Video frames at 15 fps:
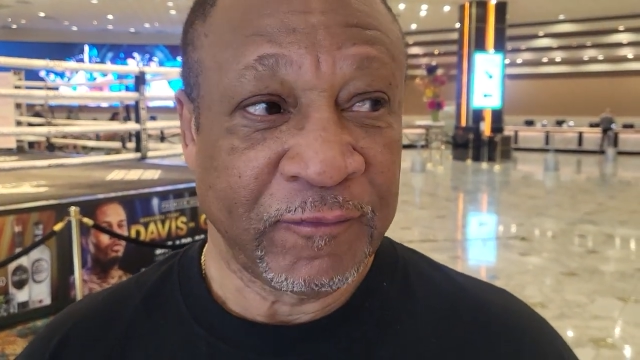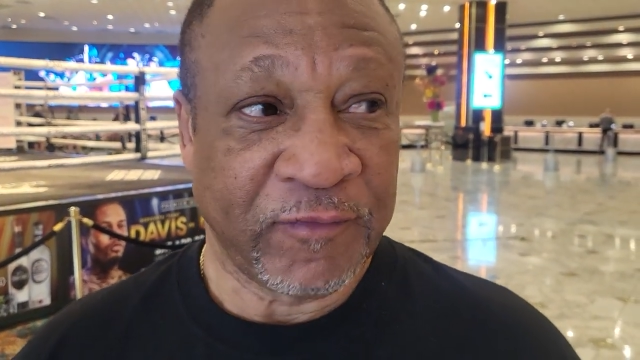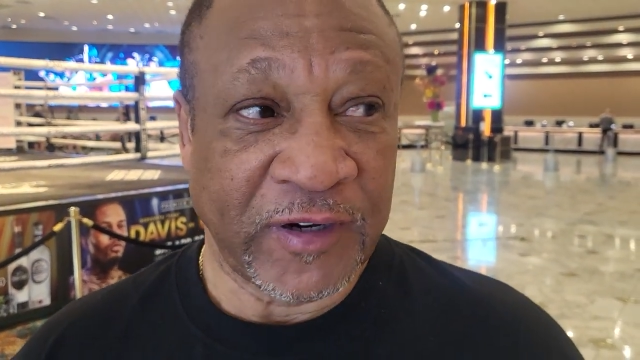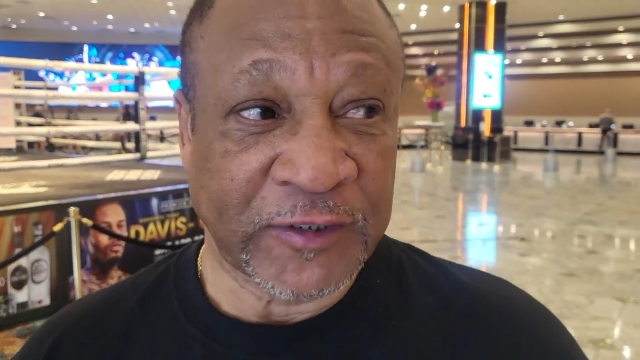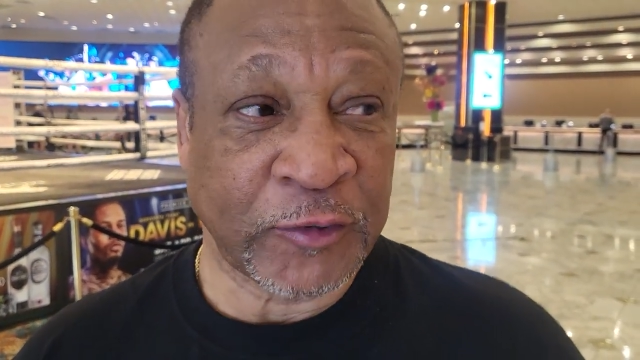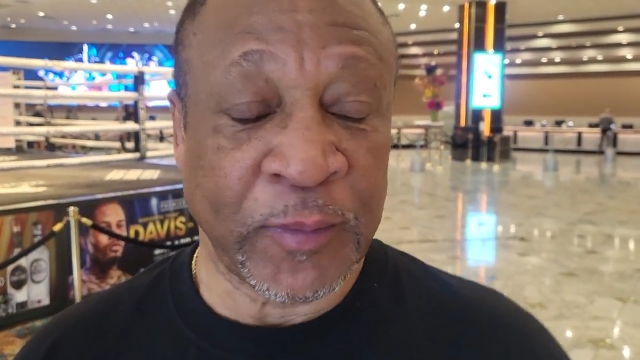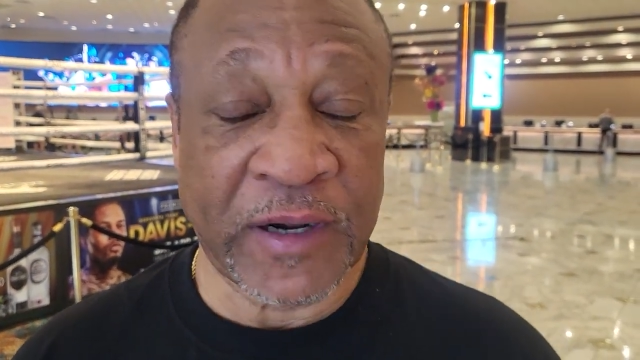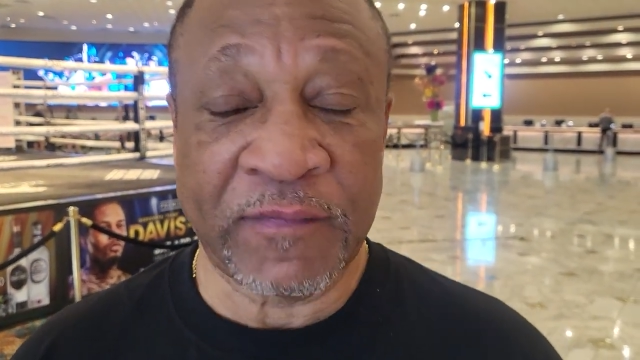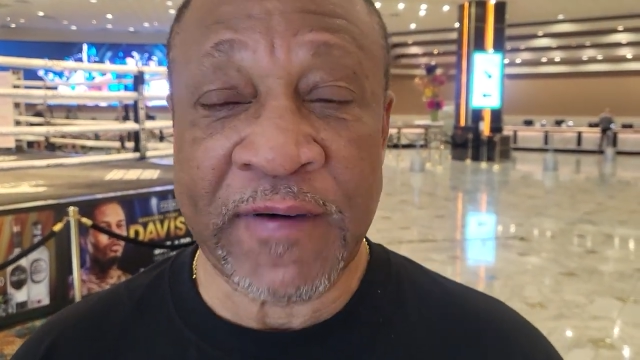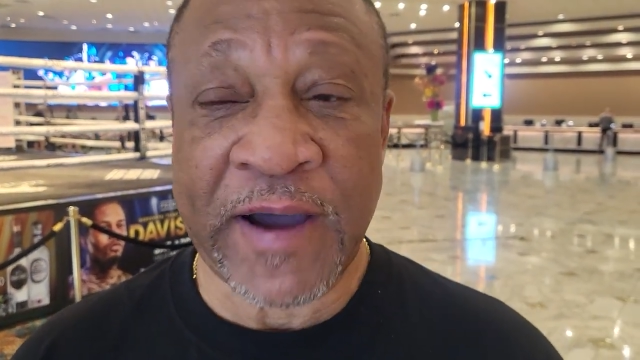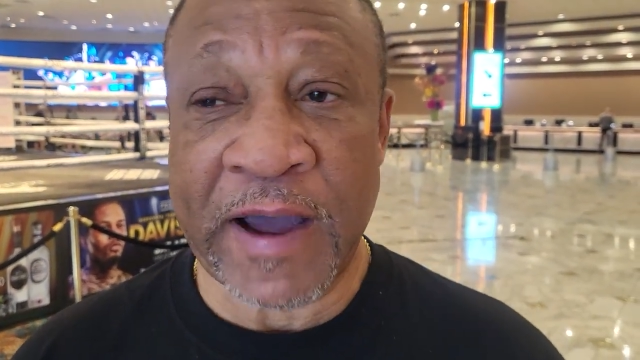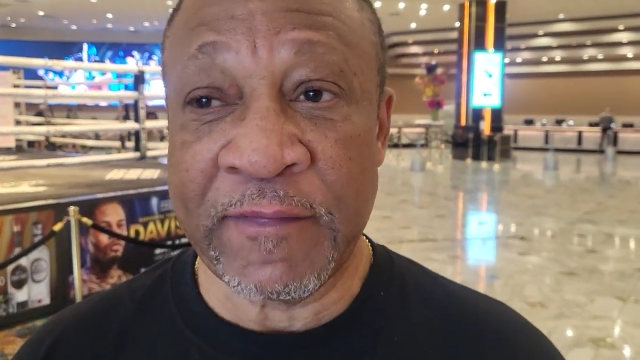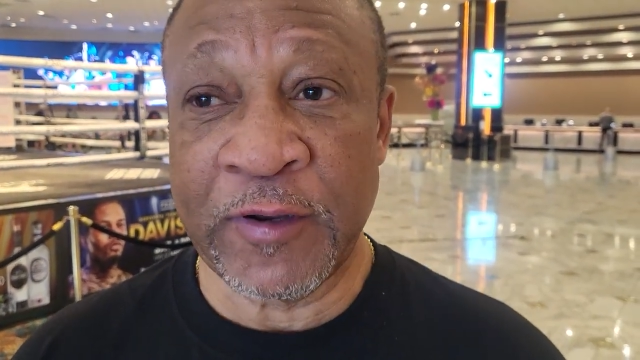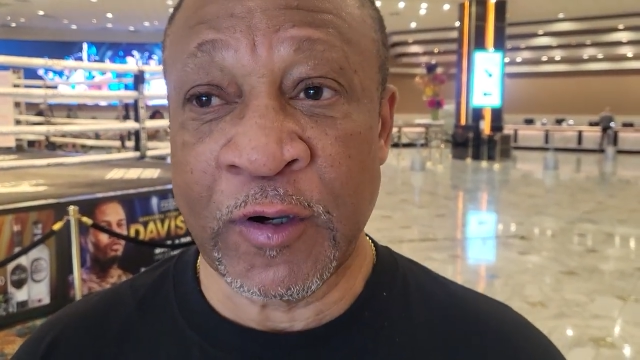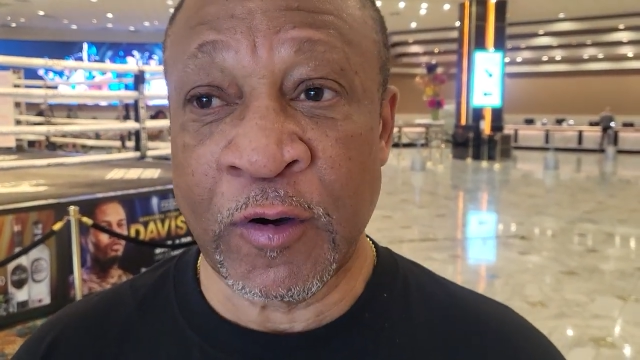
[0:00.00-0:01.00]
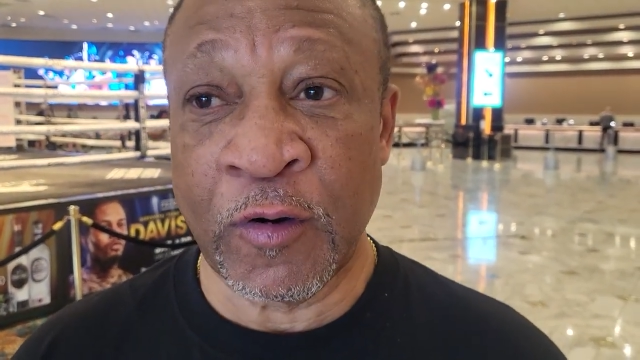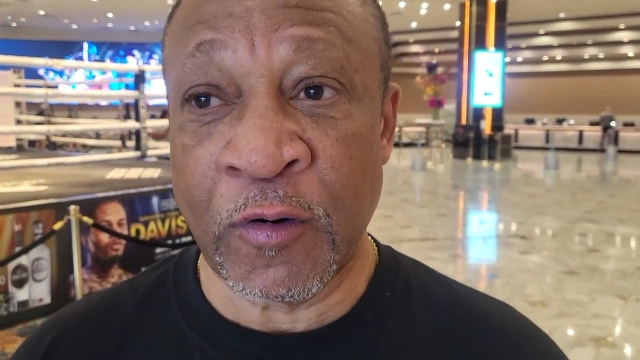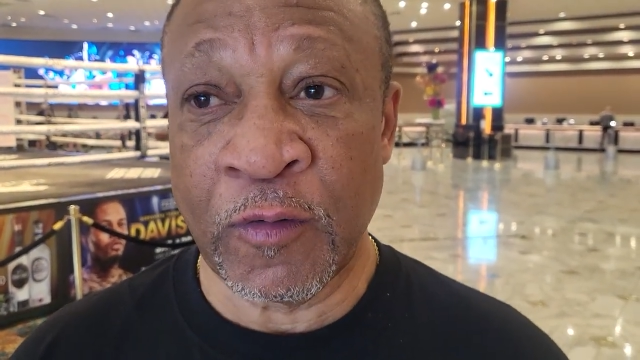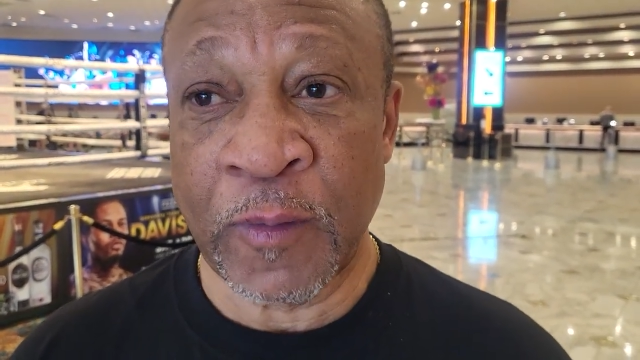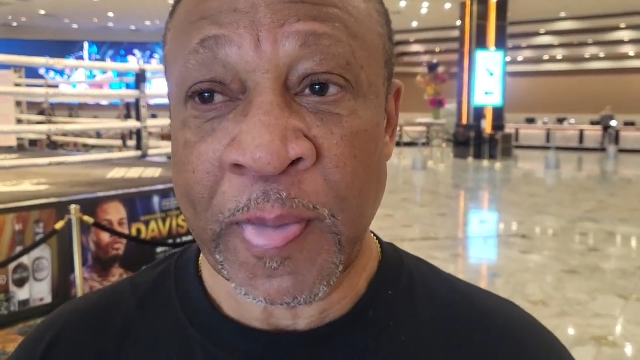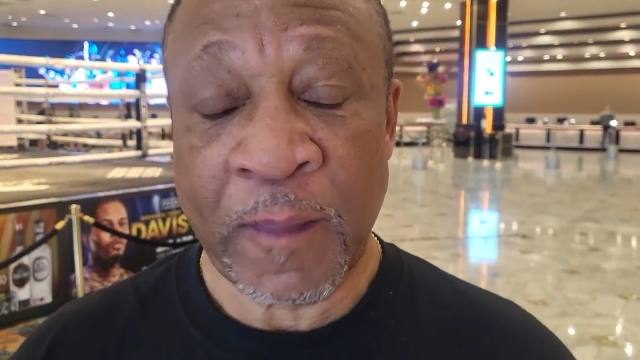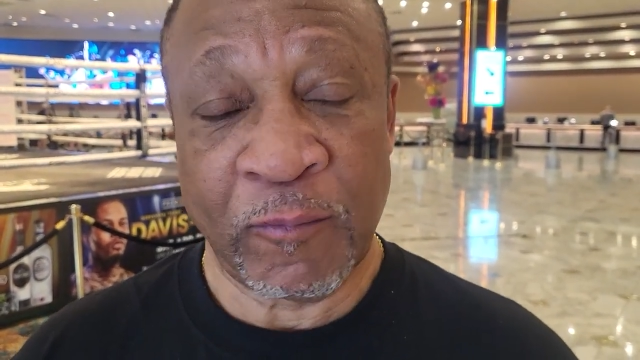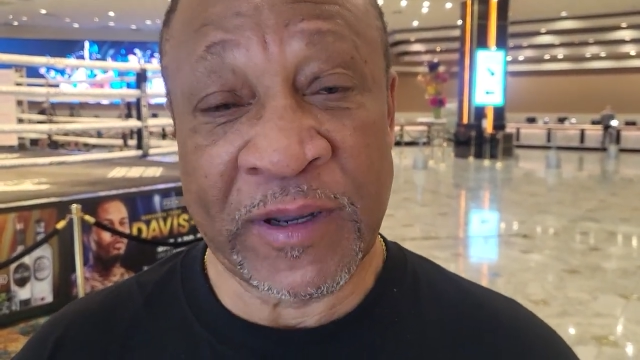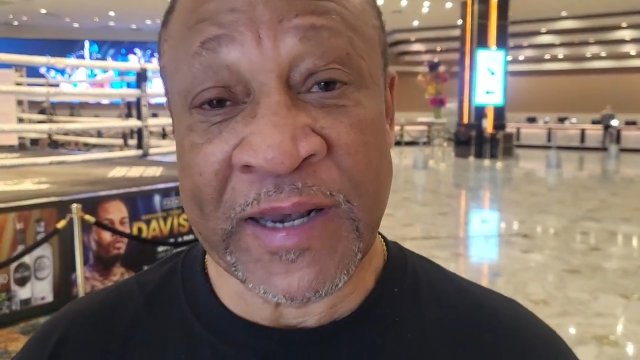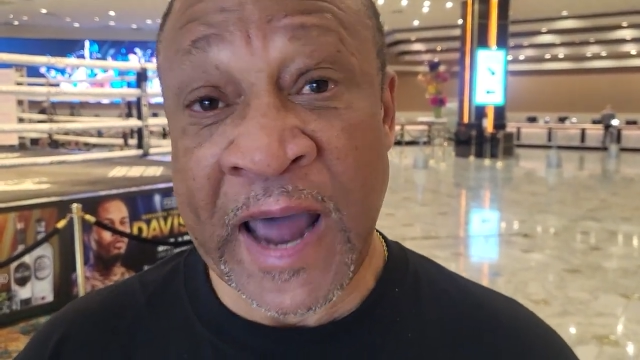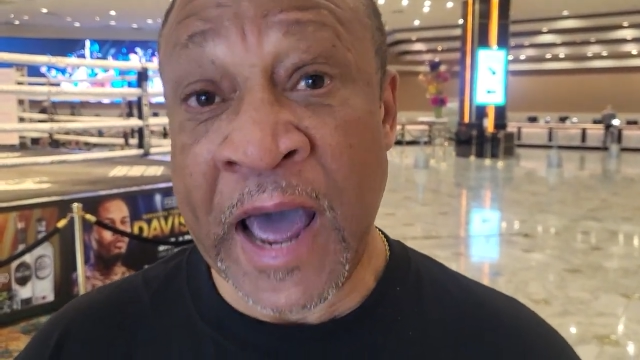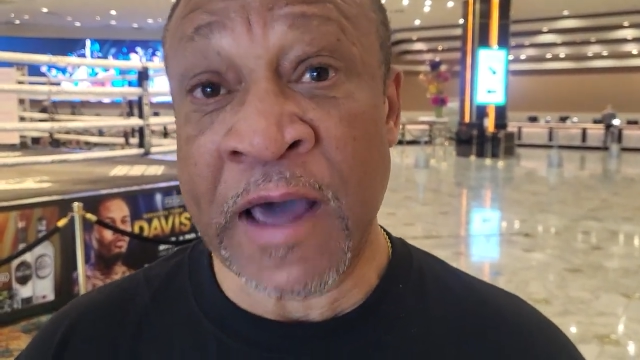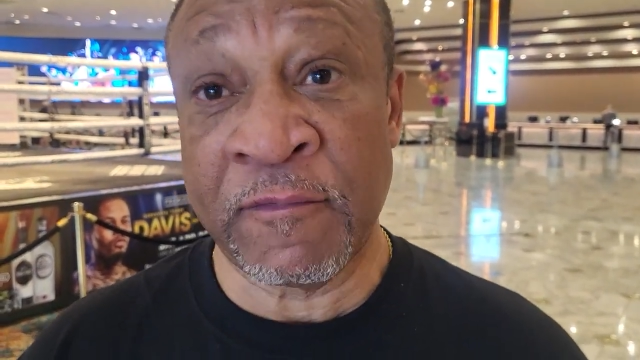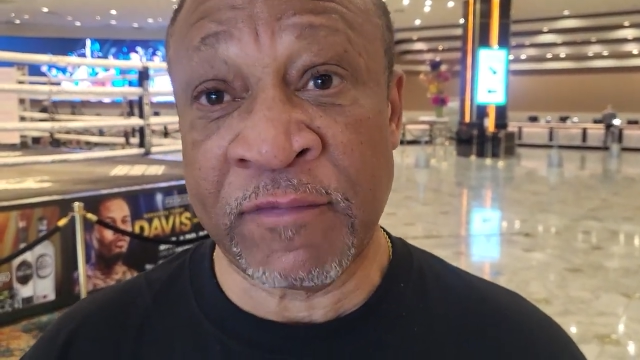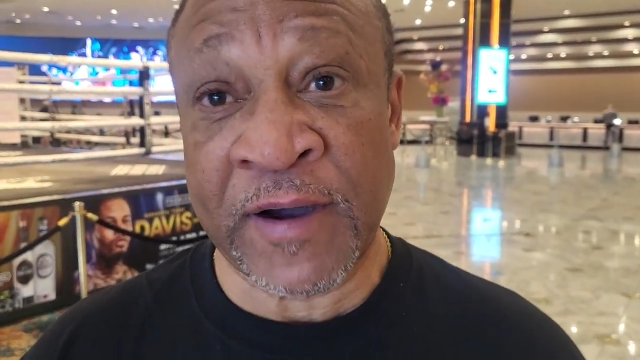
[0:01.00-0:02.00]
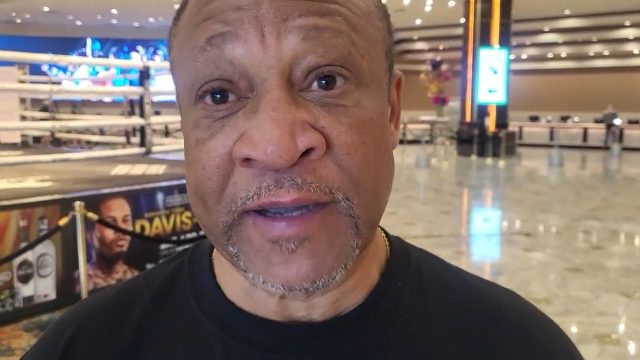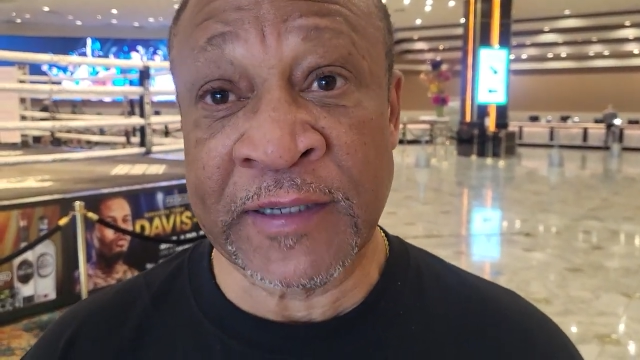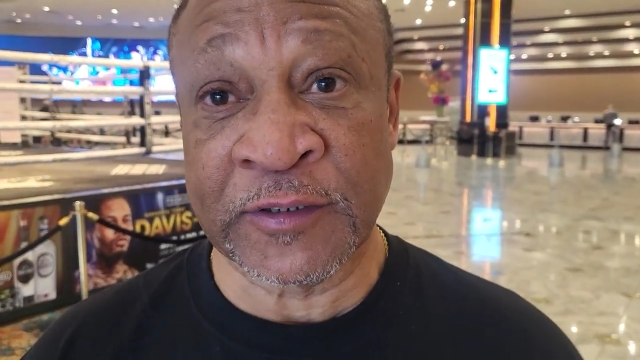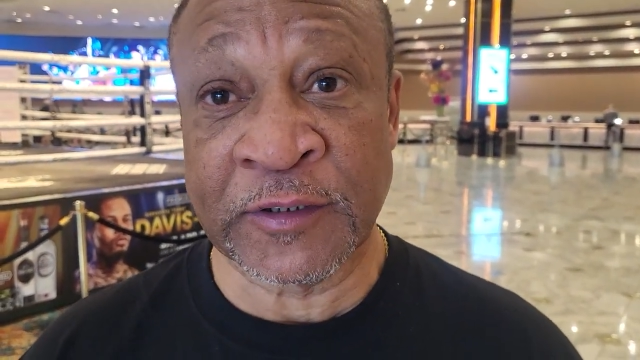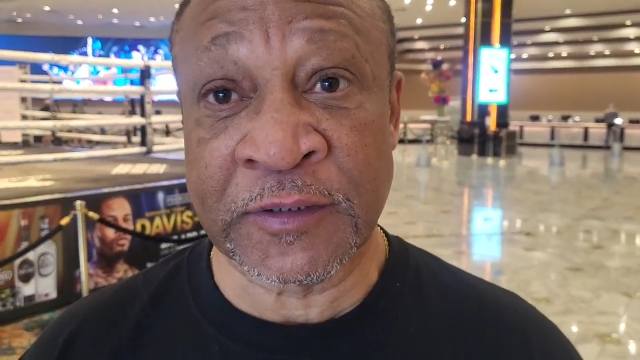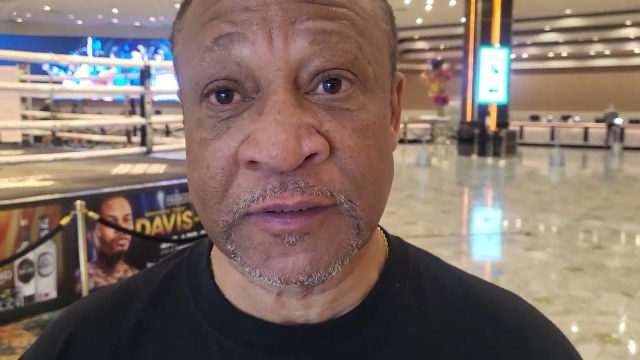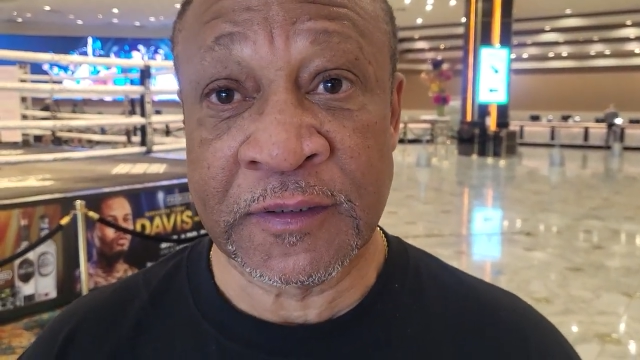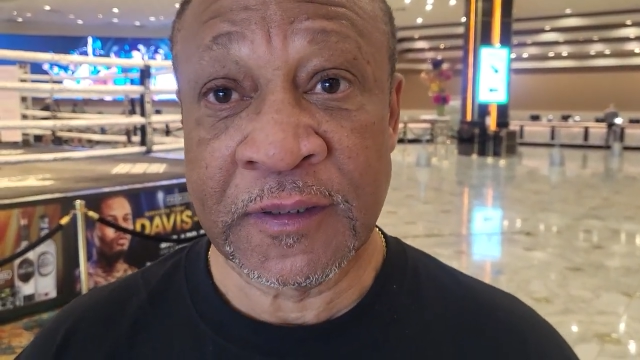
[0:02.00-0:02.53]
for a 25-year-old with 9 fights,